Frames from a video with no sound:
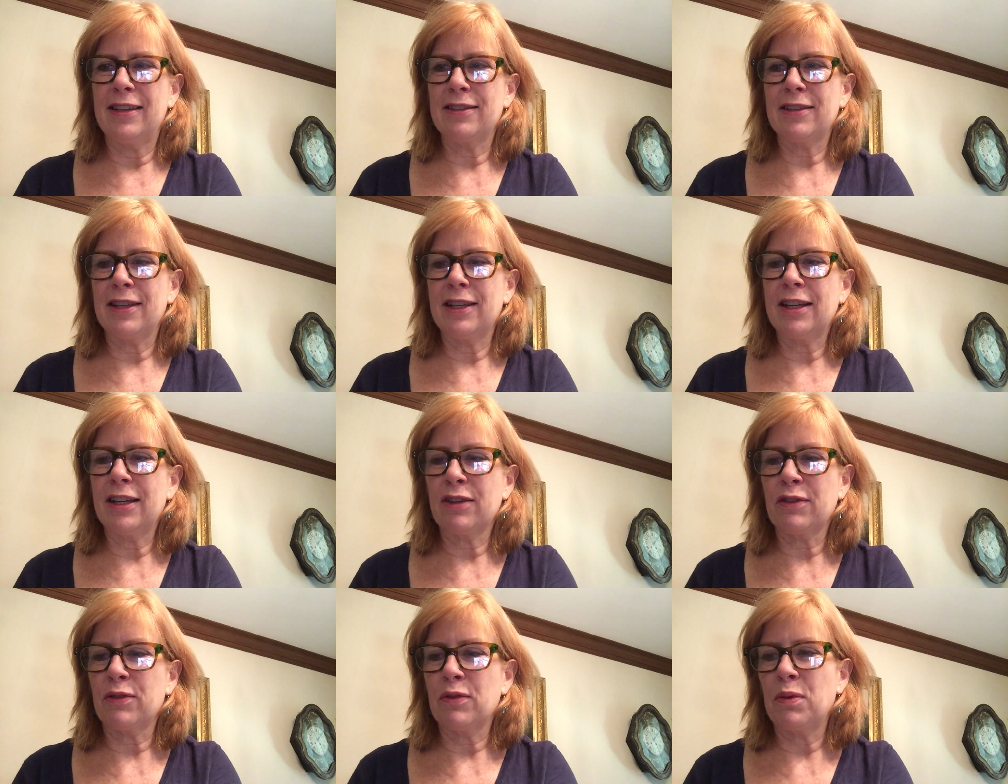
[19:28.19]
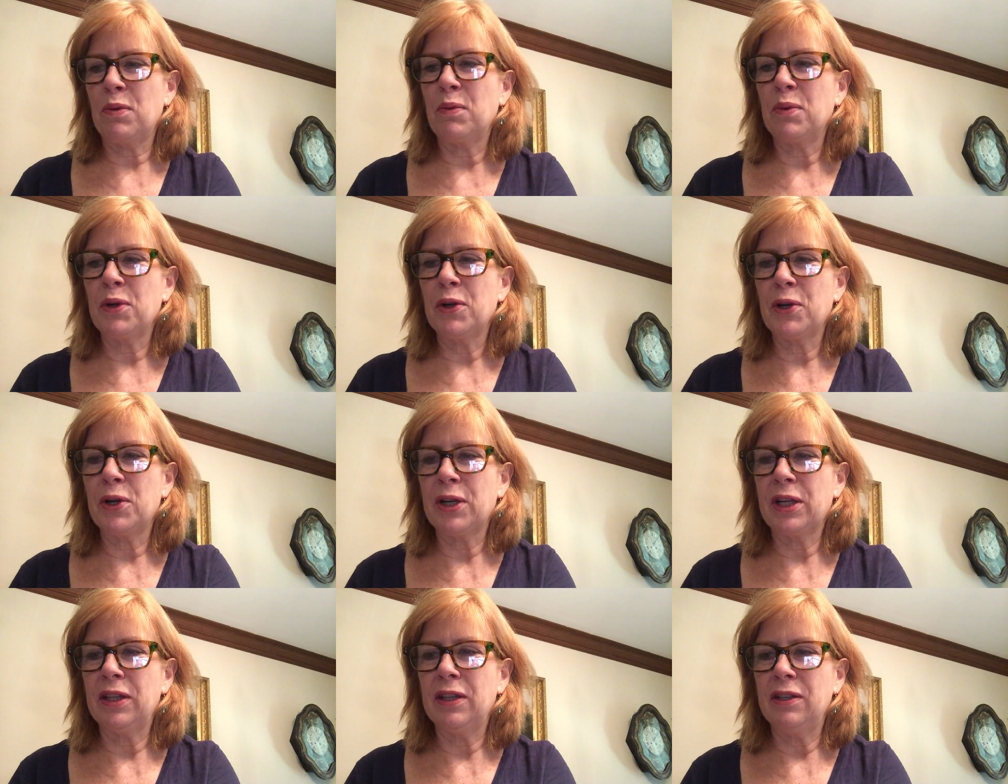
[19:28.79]
It's like extra
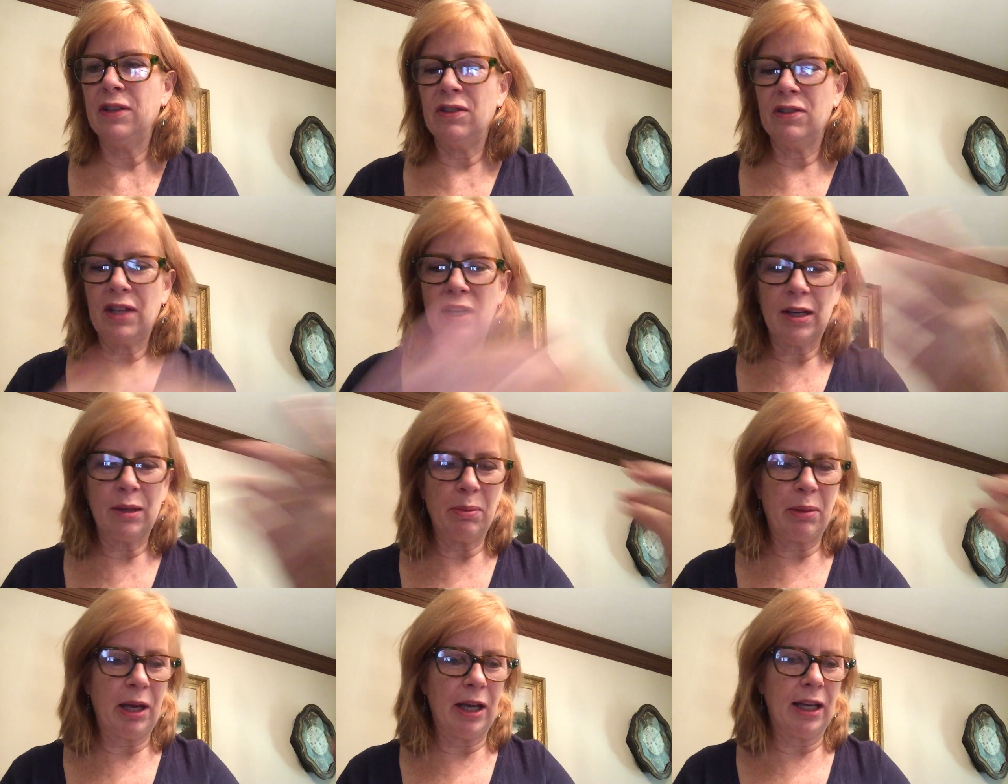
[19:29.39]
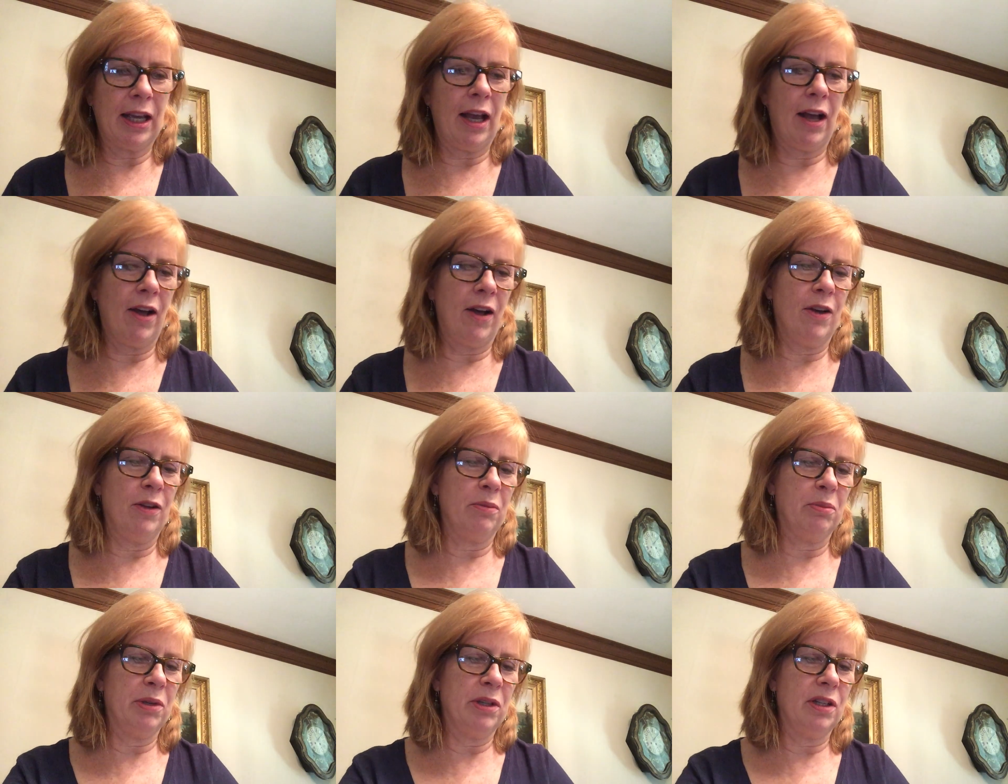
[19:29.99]
work, and then you take it back
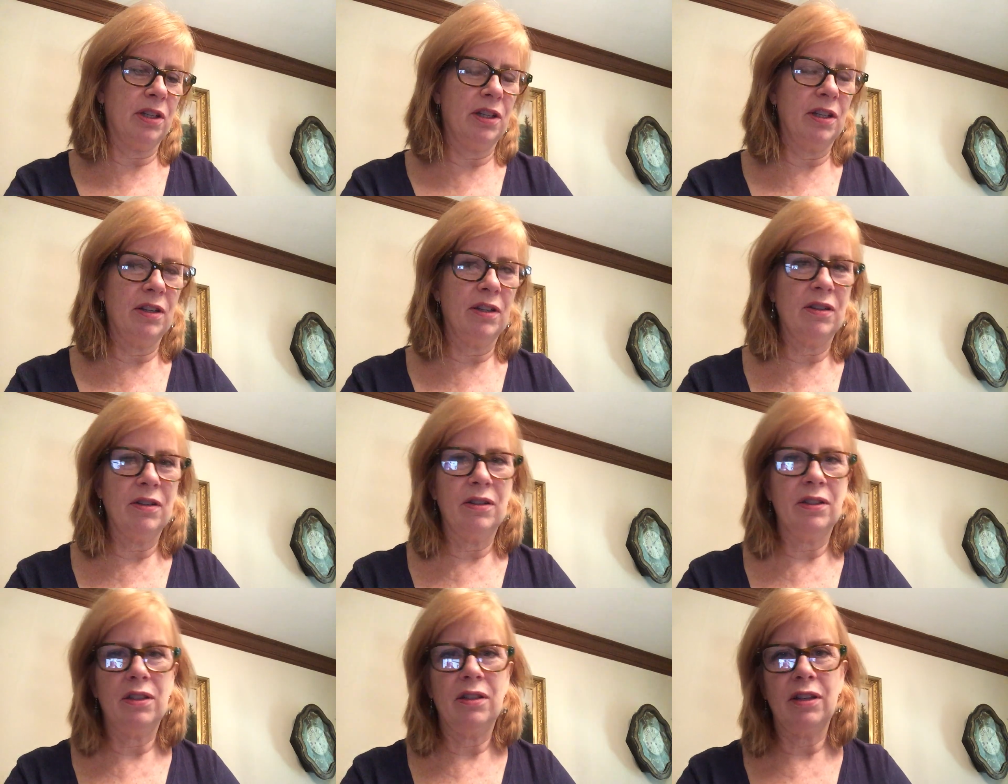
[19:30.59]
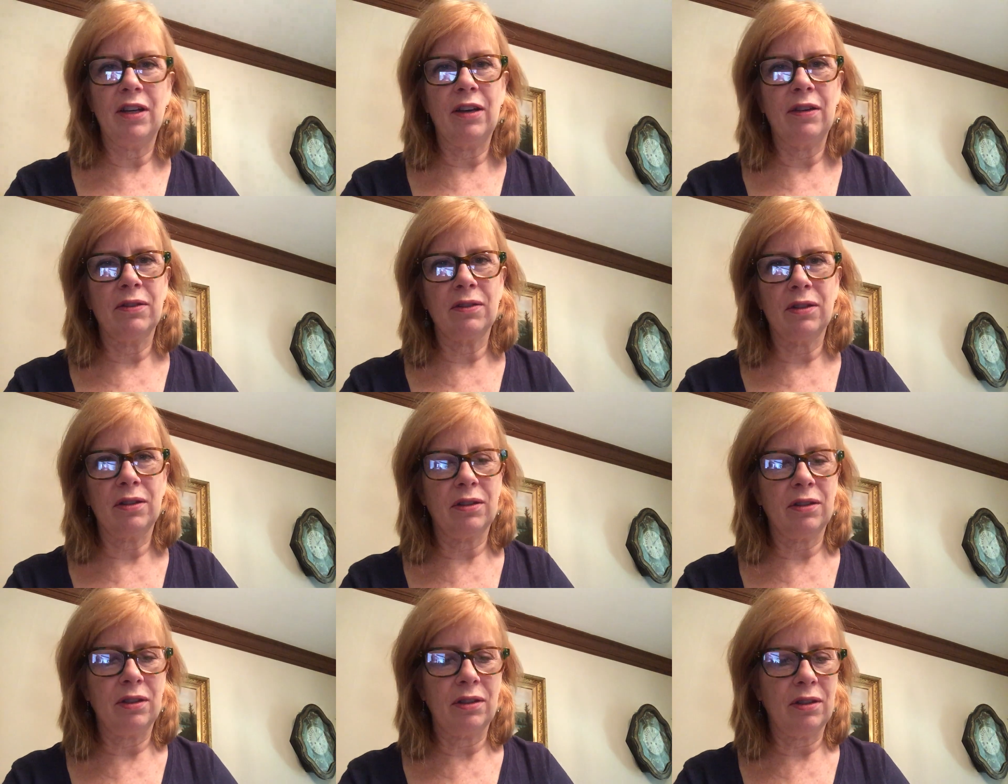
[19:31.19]
out. But I know you have
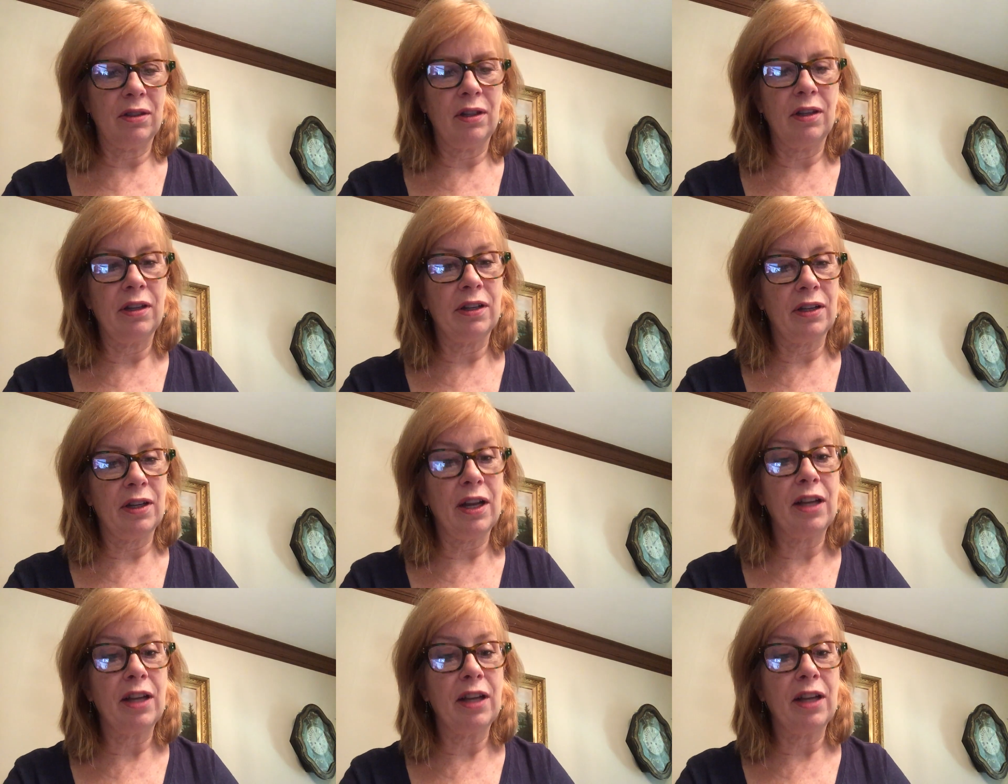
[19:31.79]
a lot.